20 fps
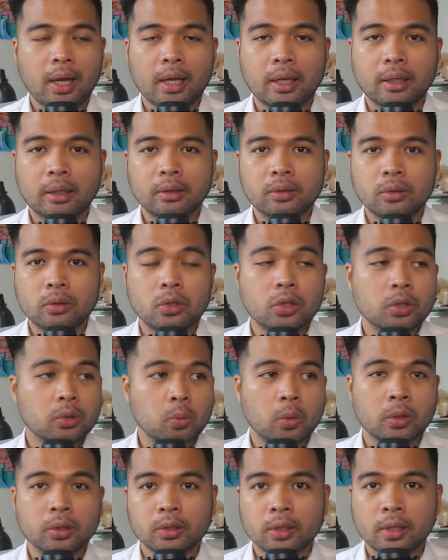and you
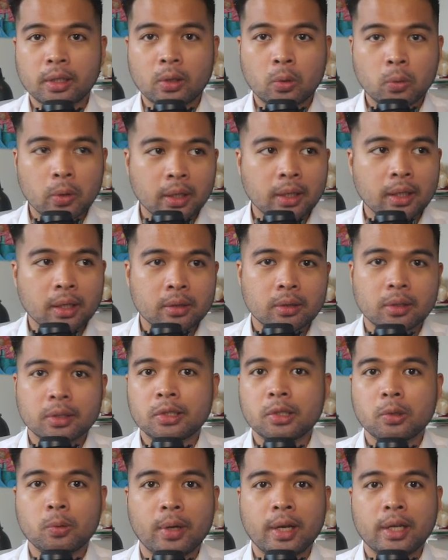just want a quick and
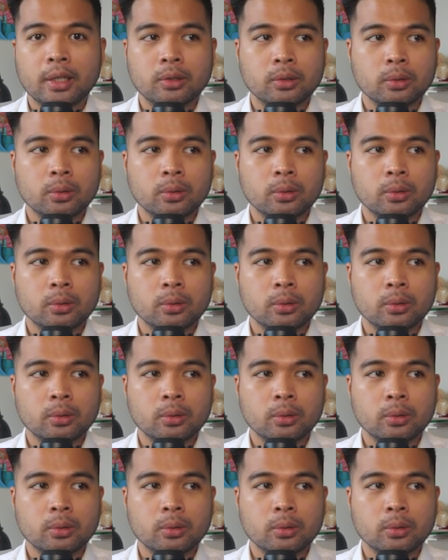dirty way